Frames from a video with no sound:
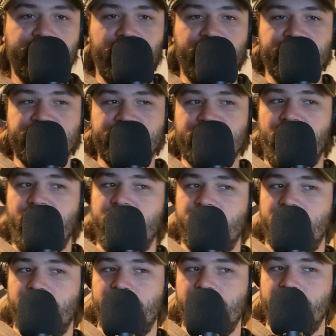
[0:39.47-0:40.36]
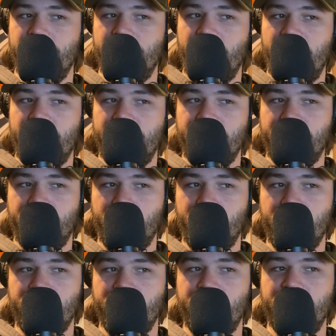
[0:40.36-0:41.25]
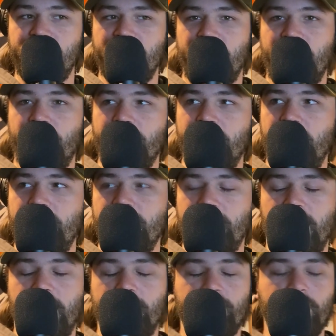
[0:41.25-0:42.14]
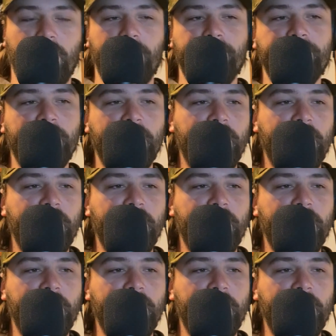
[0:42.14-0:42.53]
excited, I think, for Christmas. Are they? I don't know.